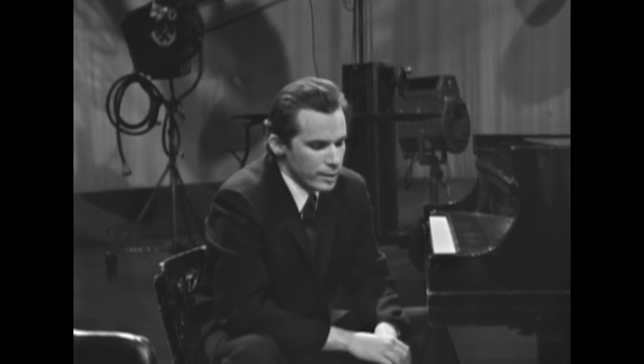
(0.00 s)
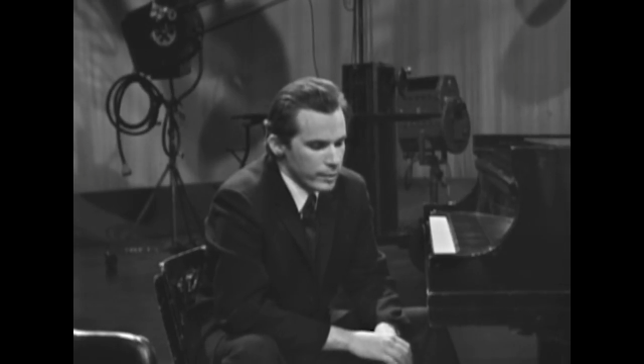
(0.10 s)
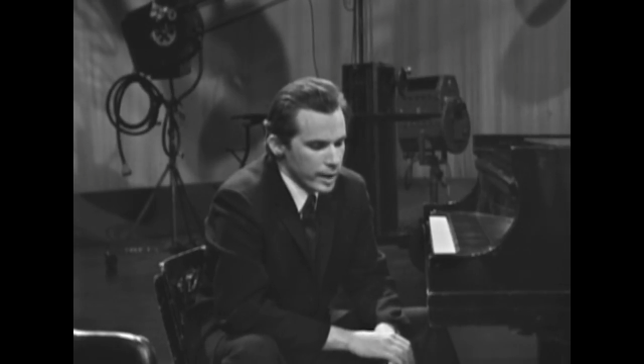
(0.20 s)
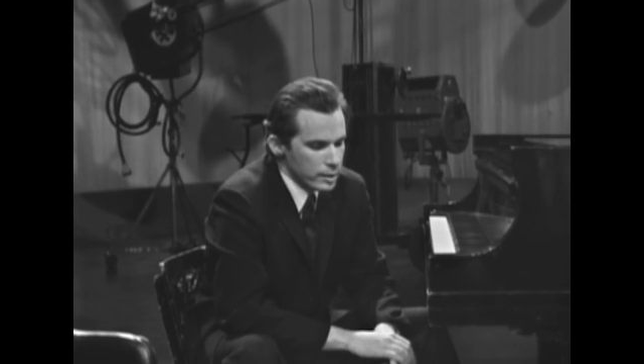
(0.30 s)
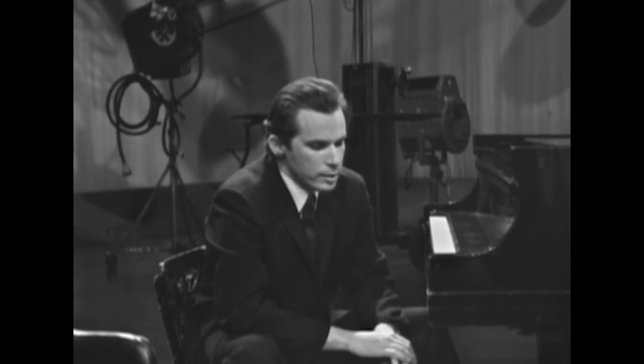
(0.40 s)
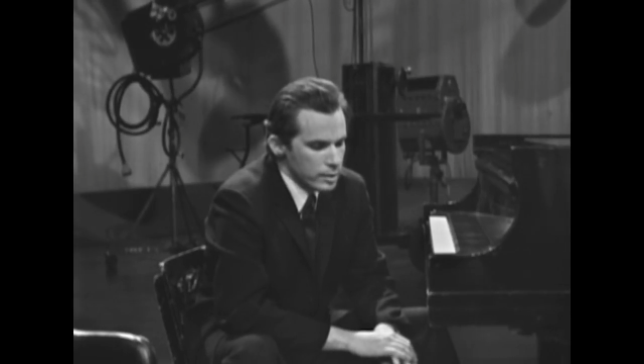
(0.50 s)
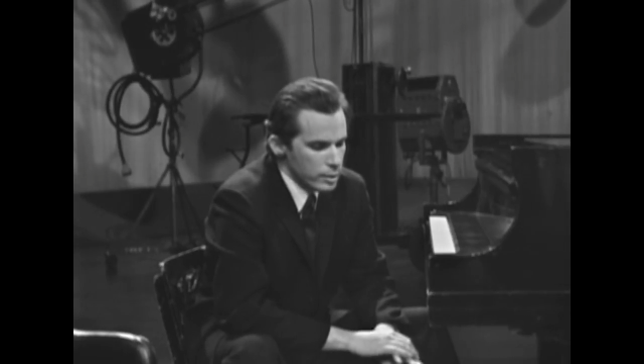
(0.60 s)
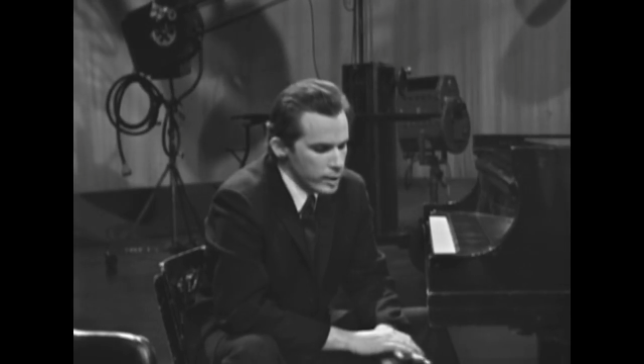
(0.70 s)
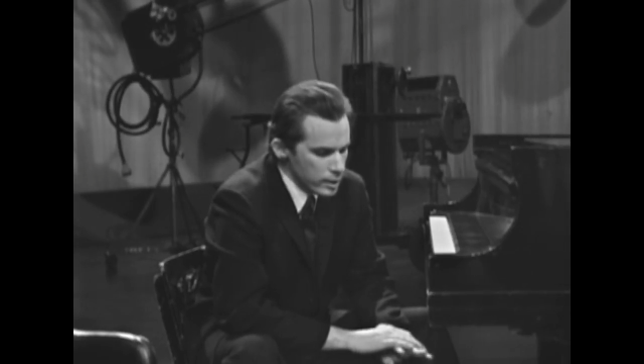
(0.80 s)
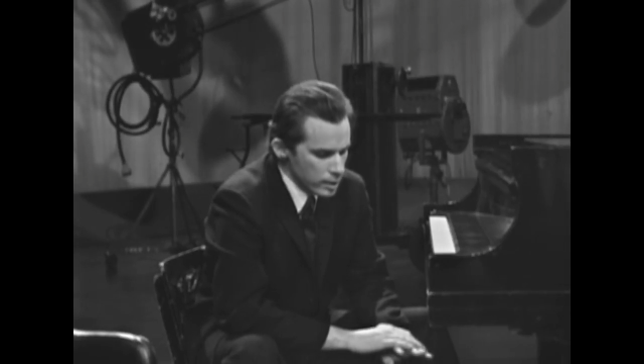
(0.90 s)
In fact,
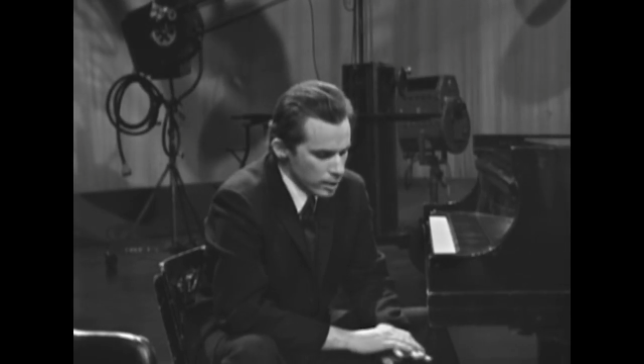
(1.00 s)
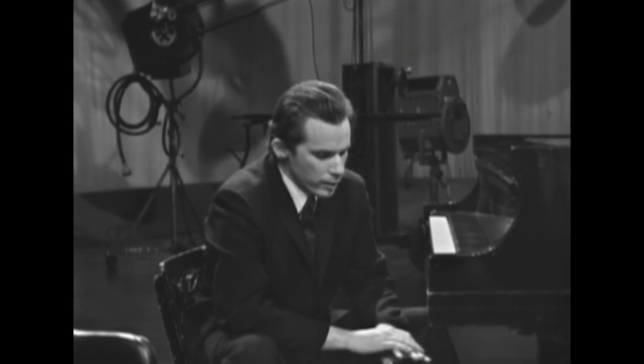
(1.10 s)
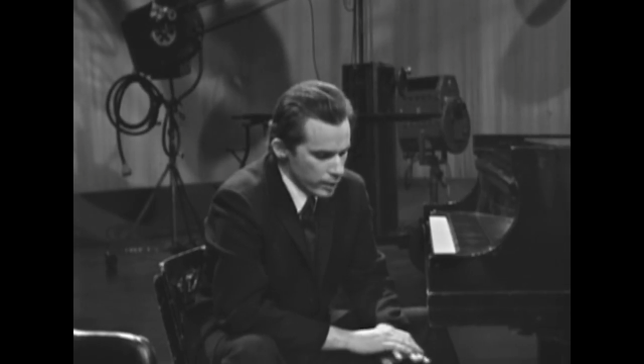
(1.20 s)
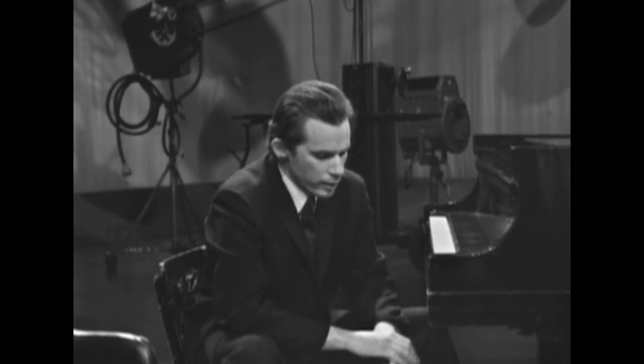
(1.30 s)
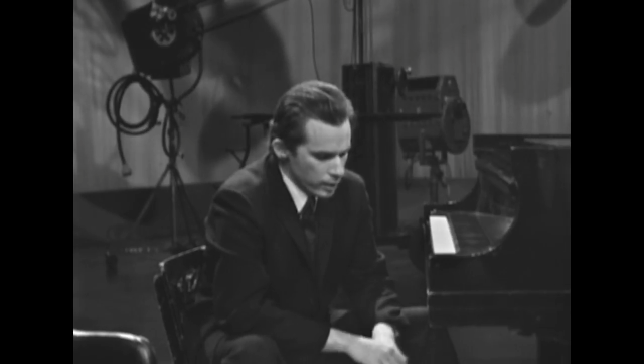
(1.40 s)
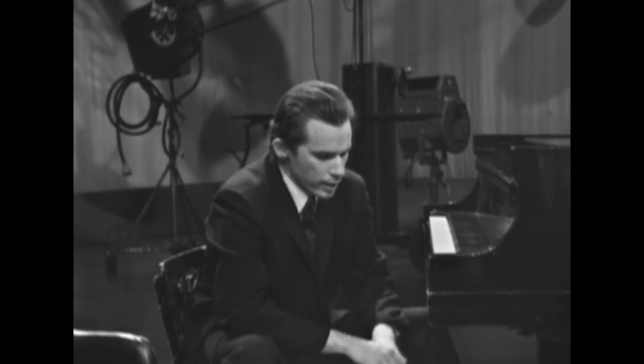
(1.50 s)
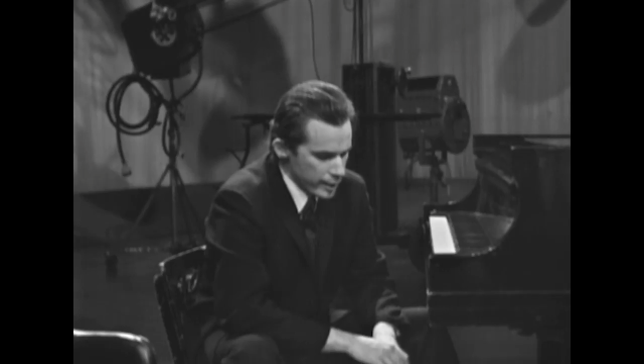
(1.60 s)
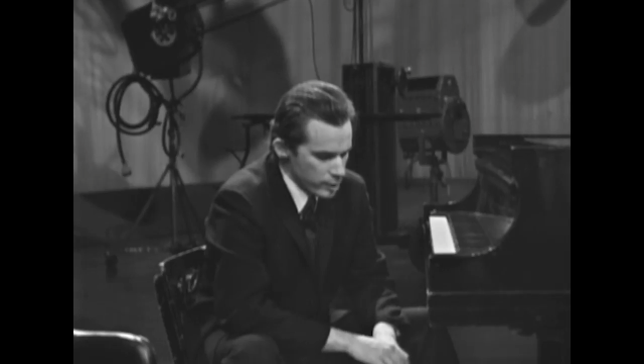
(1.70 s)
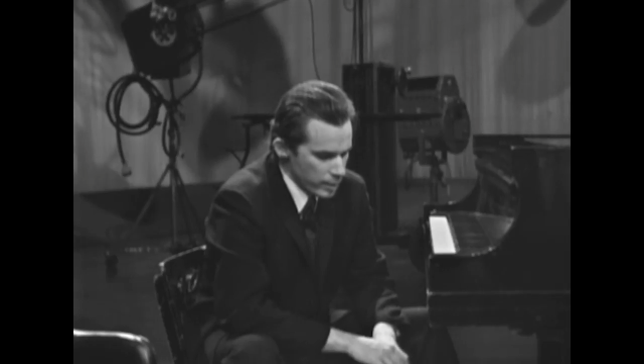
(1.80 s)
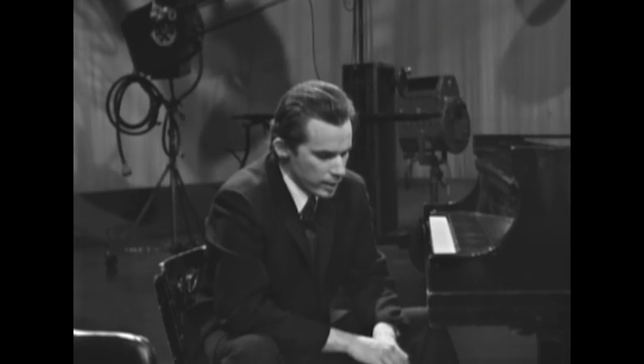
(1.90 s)
2 years ago in New York,
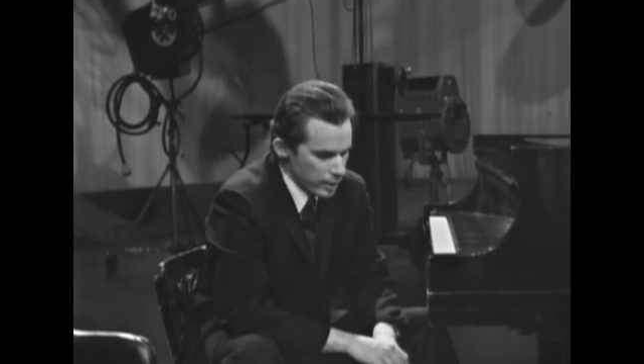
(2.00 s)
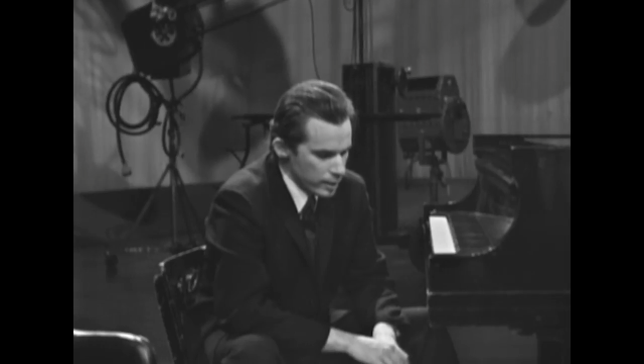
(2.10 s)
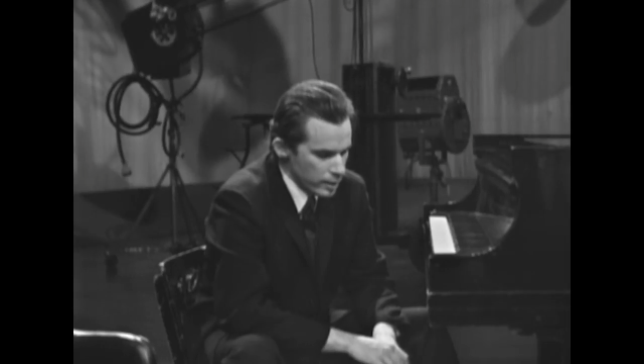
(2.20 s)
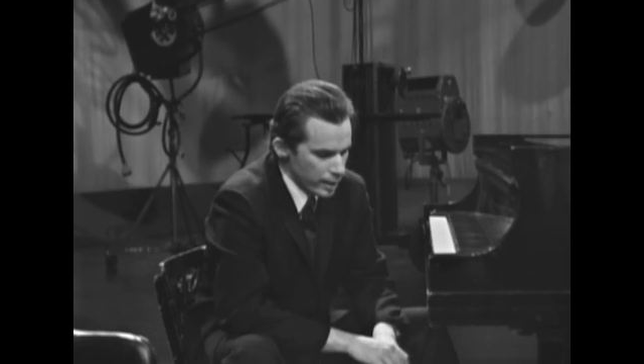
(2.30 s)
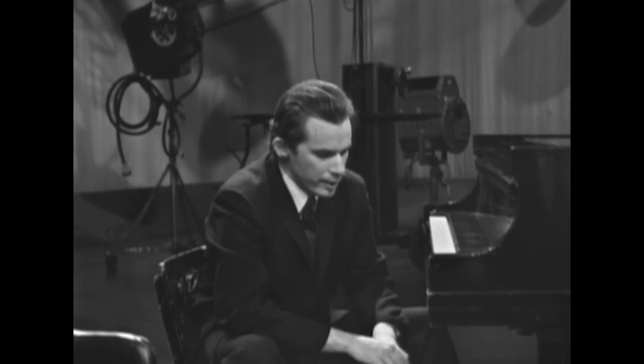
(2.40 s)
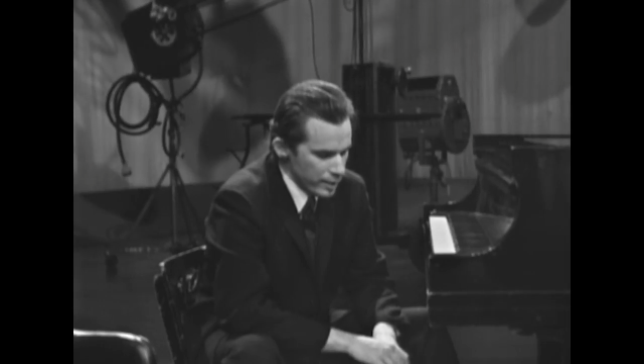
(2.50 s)
I spent an entire